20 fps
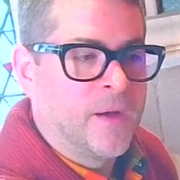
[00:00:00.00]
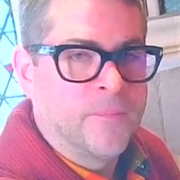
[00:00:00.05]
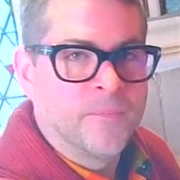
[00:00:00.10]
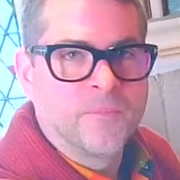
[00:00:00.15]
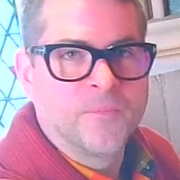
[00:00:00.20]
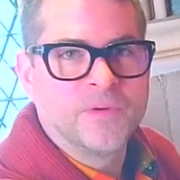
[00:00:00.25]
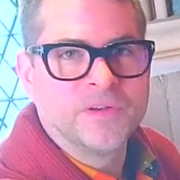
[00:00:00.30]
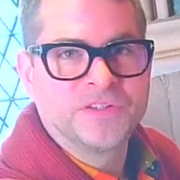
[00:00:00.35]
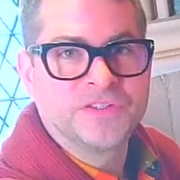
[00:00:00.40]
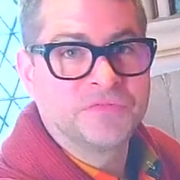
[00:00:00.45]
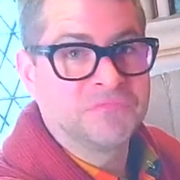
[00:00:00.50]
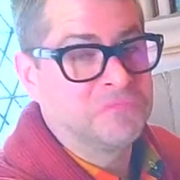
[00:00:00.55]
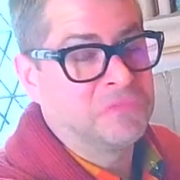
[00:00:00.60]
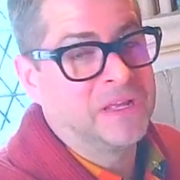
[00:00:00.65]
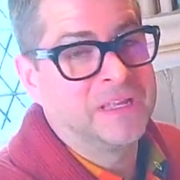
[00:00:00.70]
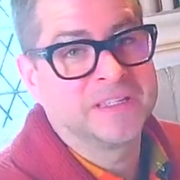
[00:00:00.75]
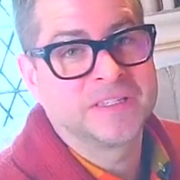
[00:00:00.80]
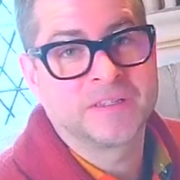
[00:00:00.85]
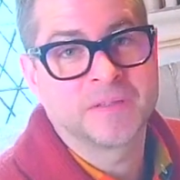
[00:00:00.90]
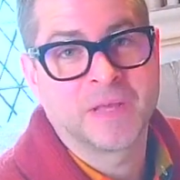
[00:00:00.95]
which
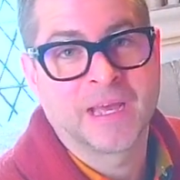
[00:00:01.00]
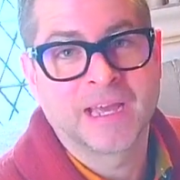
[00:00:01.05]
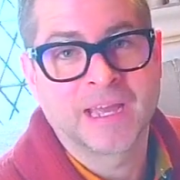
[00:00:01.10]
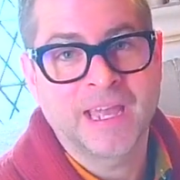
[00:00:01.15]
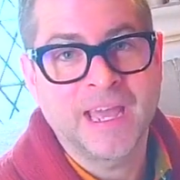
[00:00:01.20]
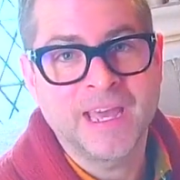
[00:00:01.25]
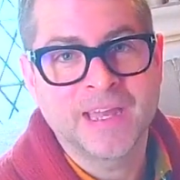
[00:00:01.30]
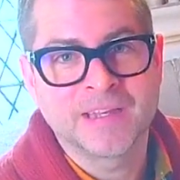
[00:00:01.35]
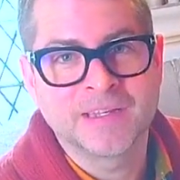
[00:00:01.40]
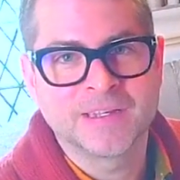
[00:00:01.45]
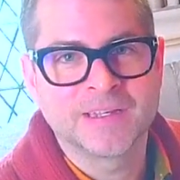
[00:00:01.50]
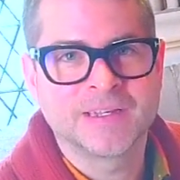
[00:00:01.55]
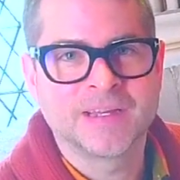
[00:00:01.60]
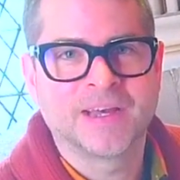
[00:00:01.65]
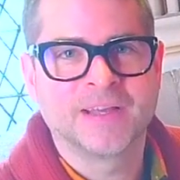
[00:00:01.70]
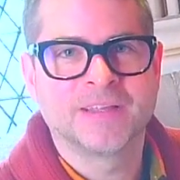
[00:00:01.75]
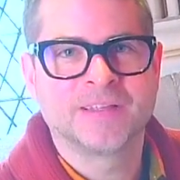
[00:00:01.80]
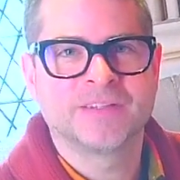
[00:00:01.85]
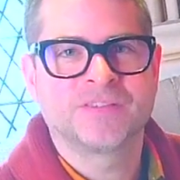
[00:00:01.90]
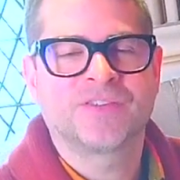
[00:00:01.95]
it's, again,
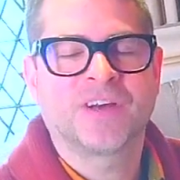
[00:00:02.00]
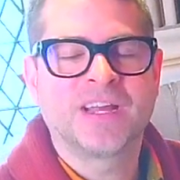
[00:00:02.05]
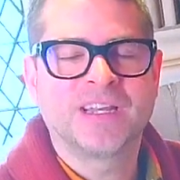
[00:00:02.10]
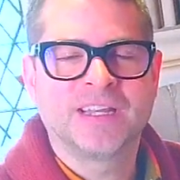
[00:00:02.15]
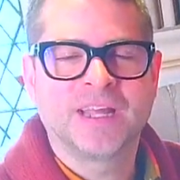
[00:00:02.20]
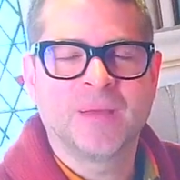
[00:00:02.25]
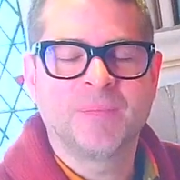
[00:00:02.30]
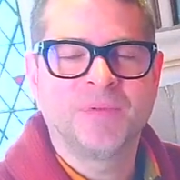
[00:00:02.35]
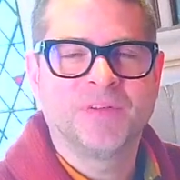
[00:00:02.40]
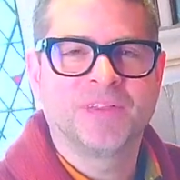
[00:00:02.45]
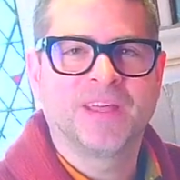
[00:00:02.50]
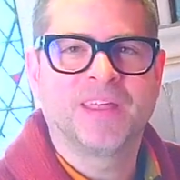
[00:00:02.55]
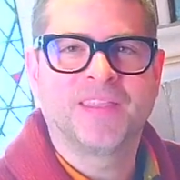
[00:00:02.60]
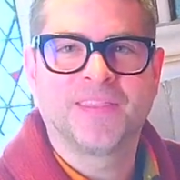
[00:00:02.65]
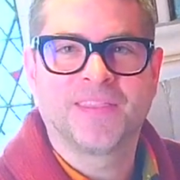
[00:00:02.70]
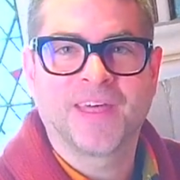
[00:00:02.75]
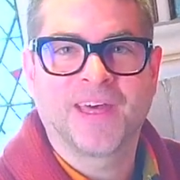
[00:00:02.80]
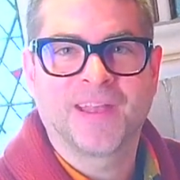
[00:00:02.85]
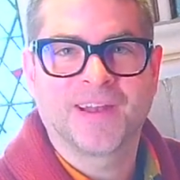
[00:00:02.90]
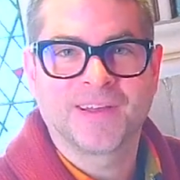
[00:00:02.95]
trying to
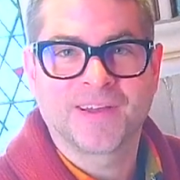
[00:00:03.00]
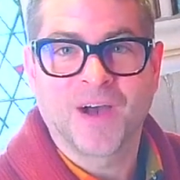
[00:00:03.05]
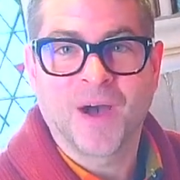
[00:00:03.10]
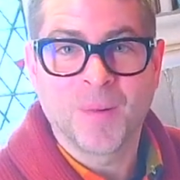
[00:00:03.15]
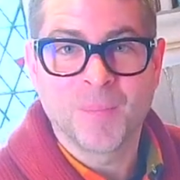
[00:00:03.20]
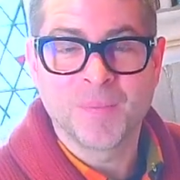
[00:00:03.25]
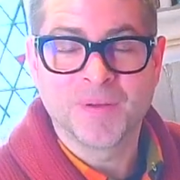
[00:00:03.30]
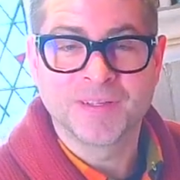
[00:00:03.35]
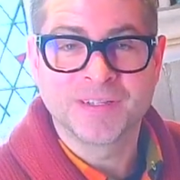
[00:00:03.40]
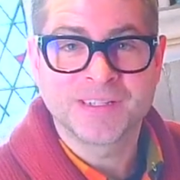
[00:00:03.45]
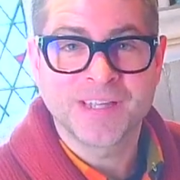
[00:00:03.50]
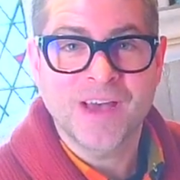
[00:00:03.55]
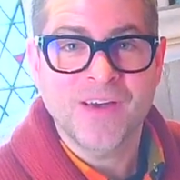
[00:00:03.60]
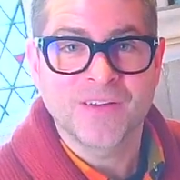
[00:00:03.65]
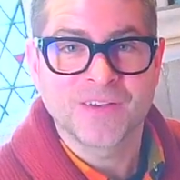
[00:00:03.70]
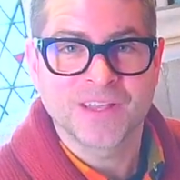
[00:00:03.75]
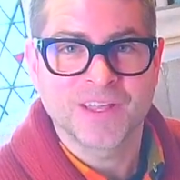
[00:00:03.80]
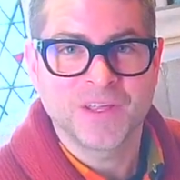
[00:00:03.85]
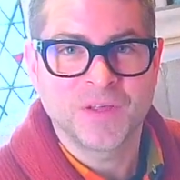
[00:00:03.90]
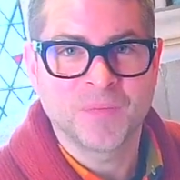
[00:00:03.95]
emulate that gamba
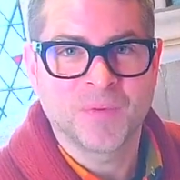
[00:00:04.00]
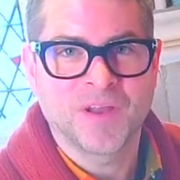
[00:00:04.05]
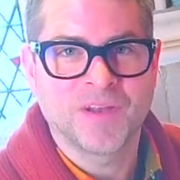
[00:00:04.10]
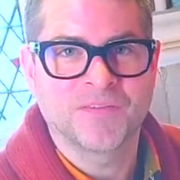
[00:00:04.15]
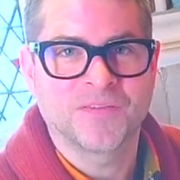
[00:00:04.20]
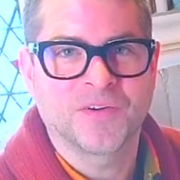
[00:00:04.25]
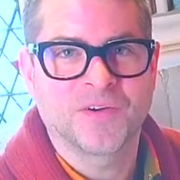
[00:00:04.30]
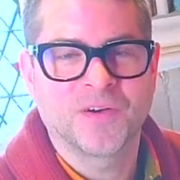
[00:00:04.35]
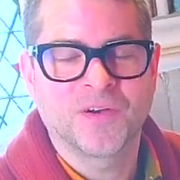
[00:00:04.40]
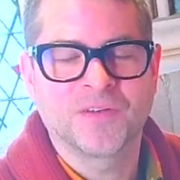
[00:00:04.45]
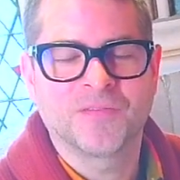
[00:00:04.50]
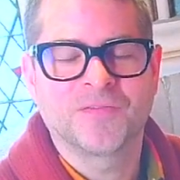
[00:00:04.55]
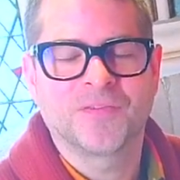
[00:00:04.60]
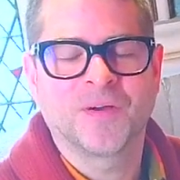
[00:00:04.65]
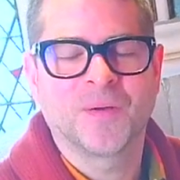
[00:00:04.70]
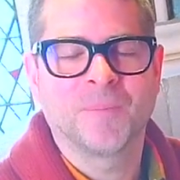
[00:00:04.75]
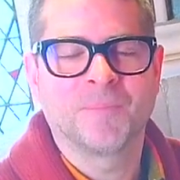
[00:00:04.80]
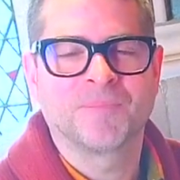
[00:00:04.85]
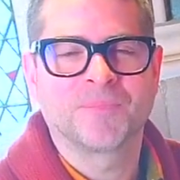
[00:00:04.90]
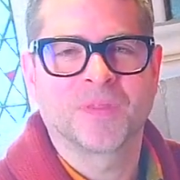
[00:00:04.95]
sound that you might have heard
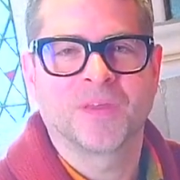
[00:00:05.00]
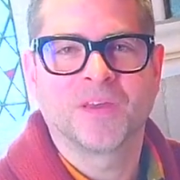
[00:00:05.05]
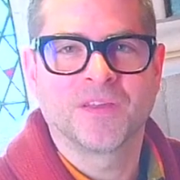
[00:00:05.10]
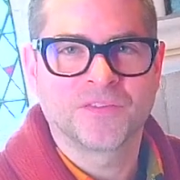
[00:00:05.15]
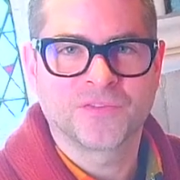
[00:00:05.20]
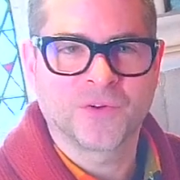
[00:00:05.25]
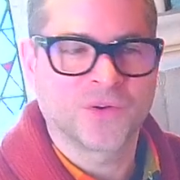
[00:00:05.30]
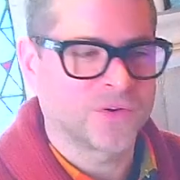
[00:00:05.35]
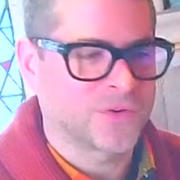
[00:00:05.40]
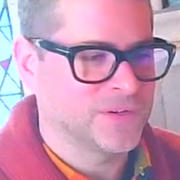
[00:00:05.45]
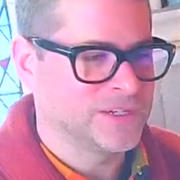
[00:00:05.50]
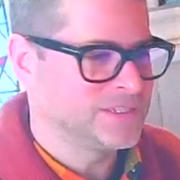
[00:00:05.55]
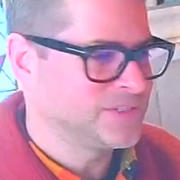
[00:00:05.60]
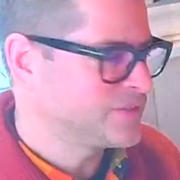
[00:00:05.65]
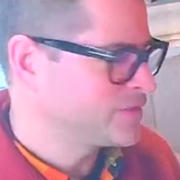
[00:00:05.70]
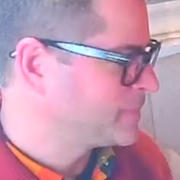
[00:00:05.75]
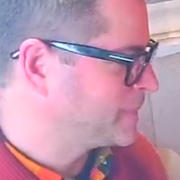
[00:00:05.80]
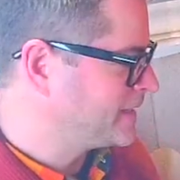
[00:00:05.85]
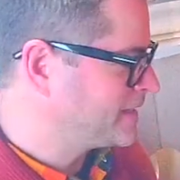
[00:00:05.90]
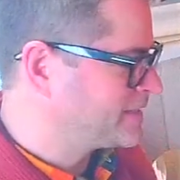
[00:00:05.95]
from a historical
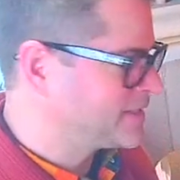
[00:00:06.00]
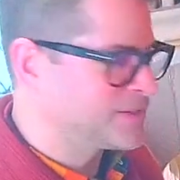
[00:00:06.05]
instrument.